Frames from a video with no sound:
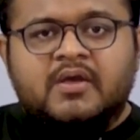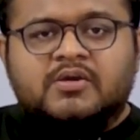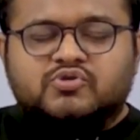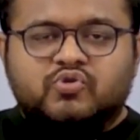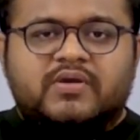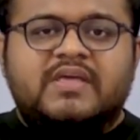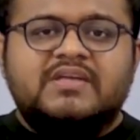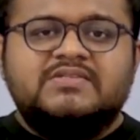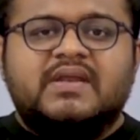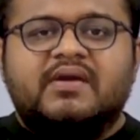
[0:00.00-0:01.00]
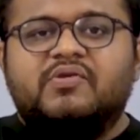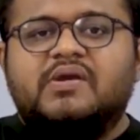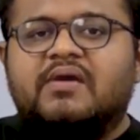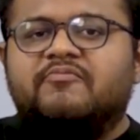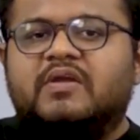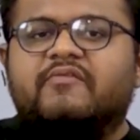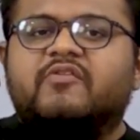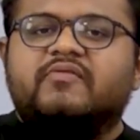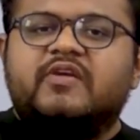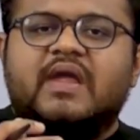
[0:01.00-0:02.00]
So each and every time whenever
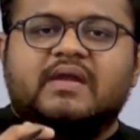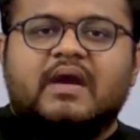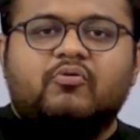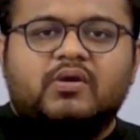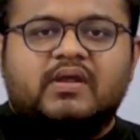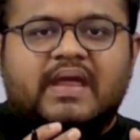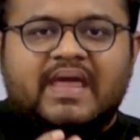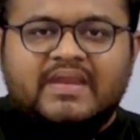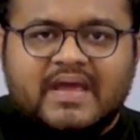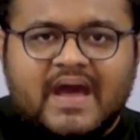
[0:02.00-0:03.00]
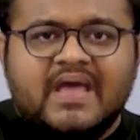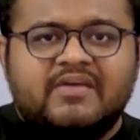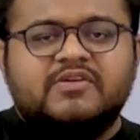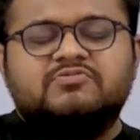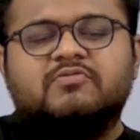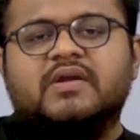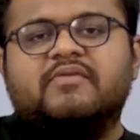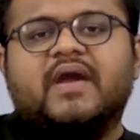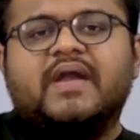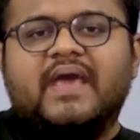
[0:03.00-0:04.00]
we encounter any I which will
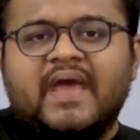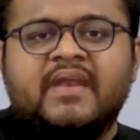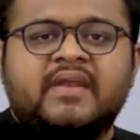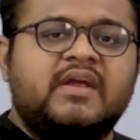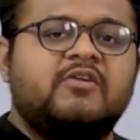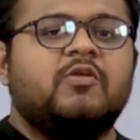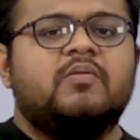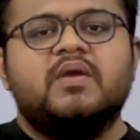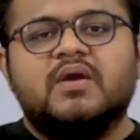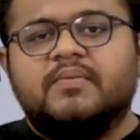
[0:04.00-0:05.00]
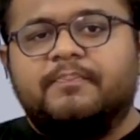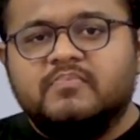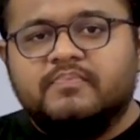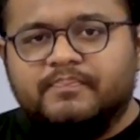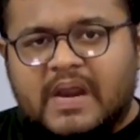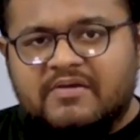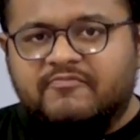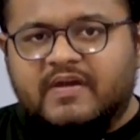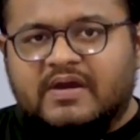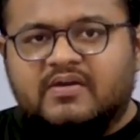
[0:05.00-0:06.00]
divide n, it will be a prime
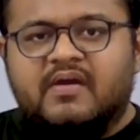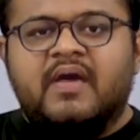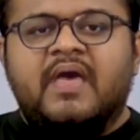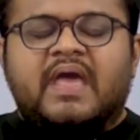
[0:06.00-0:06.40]
factor.